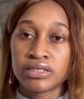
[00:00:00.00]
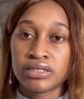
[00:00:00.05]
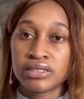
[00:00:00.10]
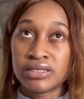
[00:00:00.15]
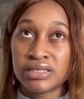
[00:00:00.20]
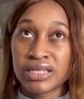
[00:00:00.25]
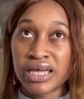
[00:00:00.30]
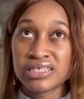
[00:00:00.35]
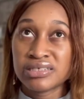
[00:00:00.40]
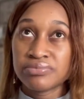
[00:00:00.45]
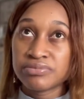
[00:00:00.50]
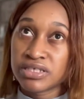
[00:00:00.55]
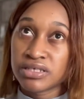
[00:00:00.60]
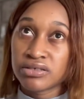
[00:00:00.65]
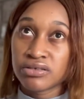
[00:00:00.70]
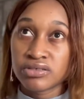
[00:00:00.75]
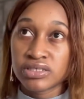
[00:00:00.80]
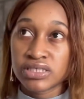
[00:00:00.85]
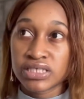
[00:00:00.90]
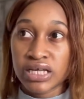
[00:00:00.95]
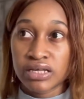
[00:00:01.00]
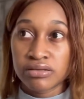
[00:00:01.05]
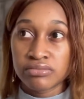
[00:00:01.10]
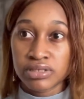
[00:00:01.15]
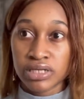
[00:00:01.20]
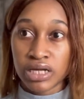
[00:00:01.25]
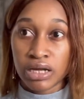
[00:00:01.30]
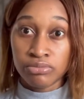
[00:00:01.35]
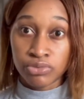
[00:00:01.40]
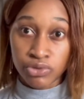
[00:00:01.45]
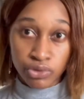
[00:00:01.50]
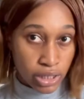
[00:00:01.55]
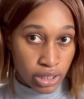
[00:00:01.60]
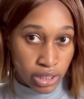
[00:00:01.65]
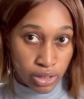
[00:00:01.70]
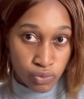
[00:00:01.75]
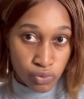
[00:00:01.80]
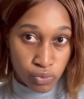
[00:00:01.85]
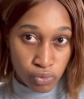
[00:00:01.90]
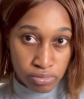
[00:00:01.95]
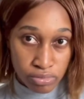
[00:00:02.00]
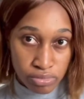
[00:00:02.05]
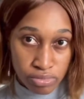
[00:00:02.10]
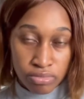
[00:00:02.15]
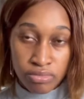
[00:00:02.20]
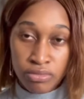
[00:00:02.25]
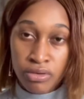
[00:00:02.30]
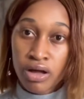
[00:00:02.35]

90% of the times I'm not at home.